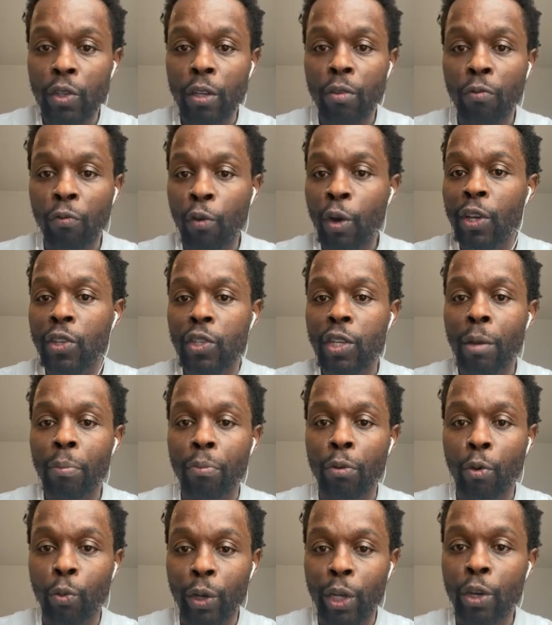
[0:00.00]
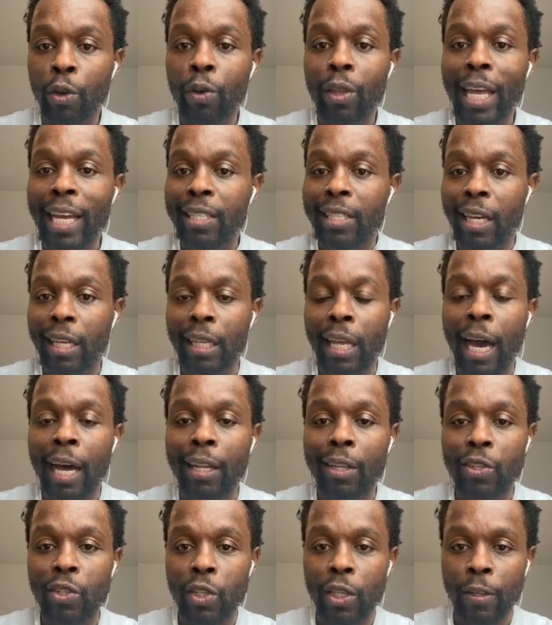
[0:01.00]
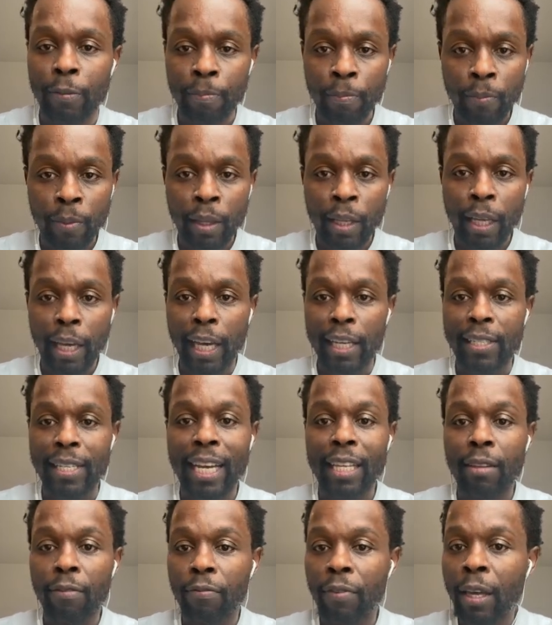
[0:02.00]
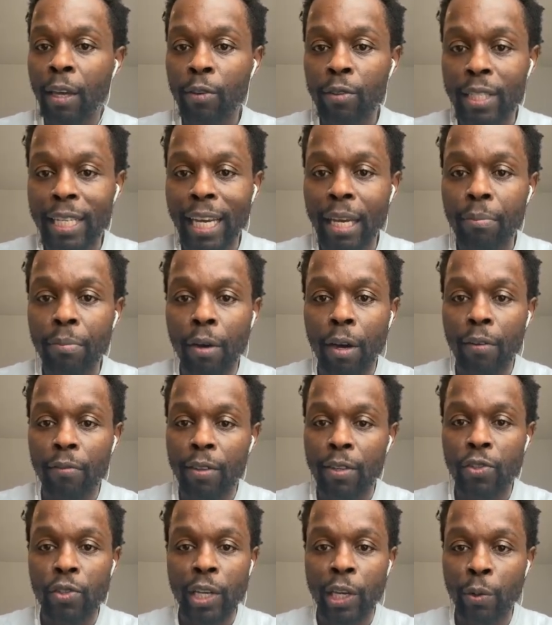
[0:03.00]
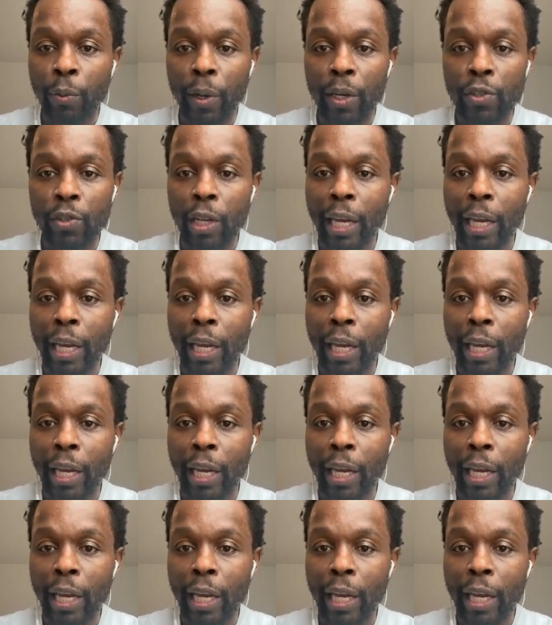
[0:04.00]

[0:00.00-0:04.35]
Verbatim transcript: For example, we know that technology, it's at the fingertip of this generation.